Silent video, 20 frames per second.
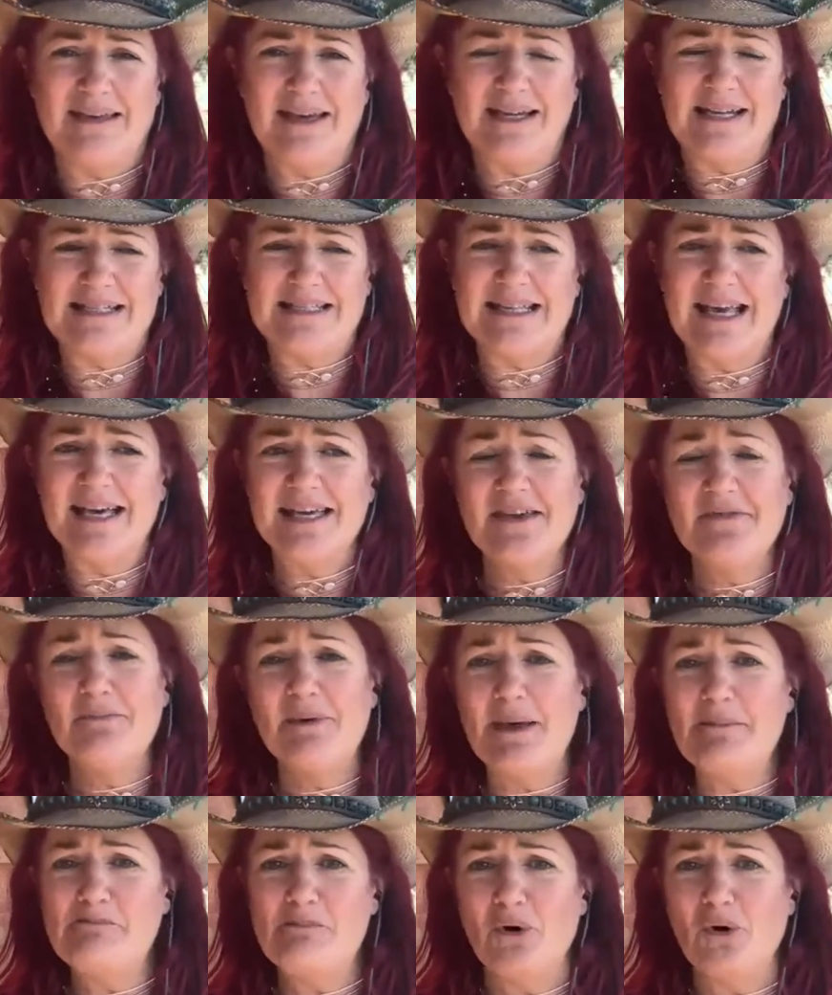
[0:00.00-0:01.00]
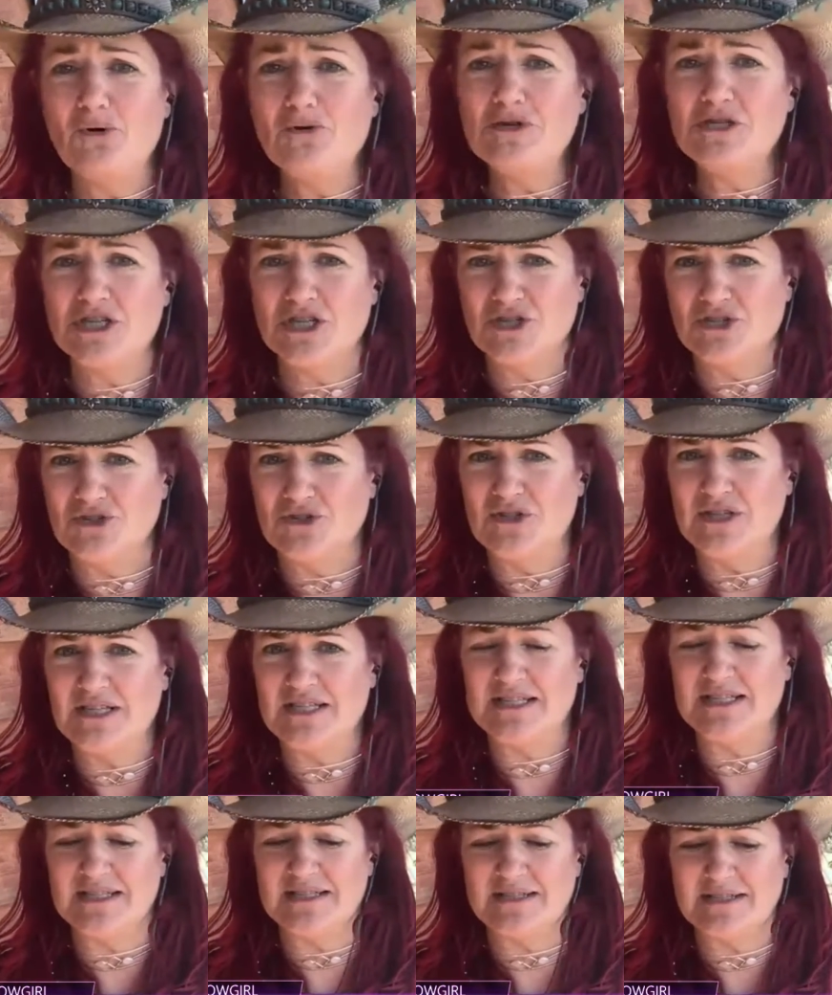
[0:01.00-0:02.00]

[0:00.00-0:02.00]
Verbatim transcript: And it's like you've been pulled to do this.